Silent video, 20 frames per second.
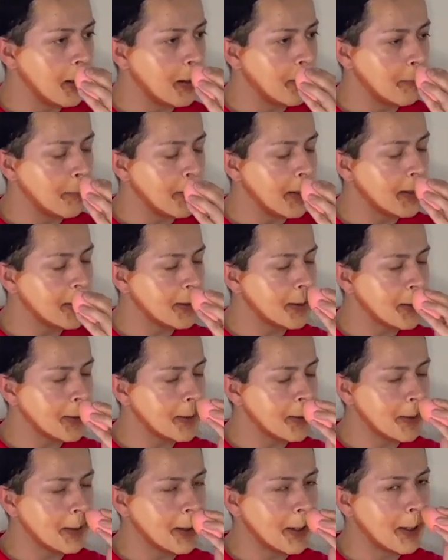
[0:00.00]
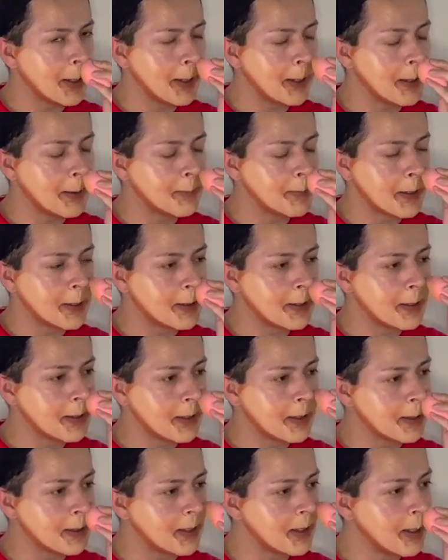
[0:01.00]
Make sure you get it really
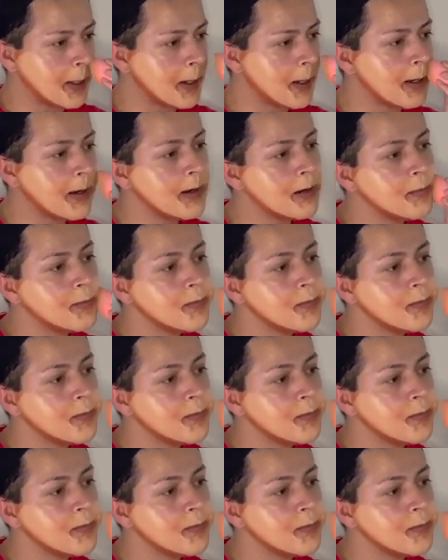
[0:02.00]
in there.